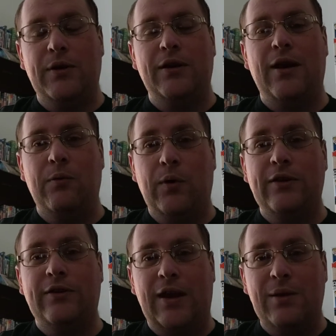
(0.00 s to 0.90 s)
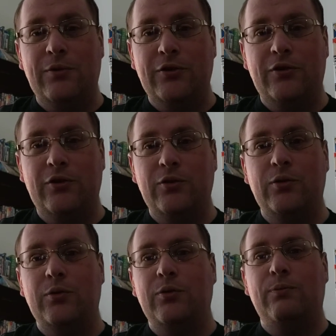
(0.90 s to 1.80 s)
but I was able
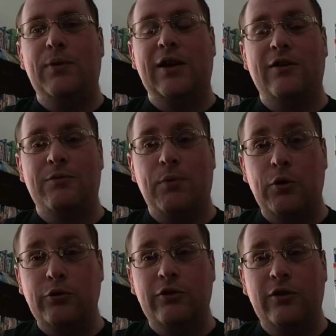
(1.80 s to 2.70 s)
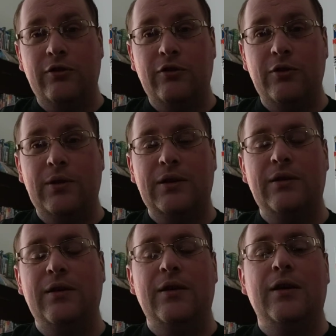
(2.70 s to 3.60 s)
to be exposed to
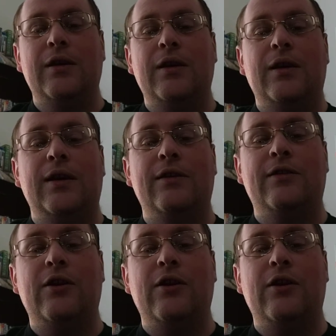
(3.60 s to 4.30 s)
it. And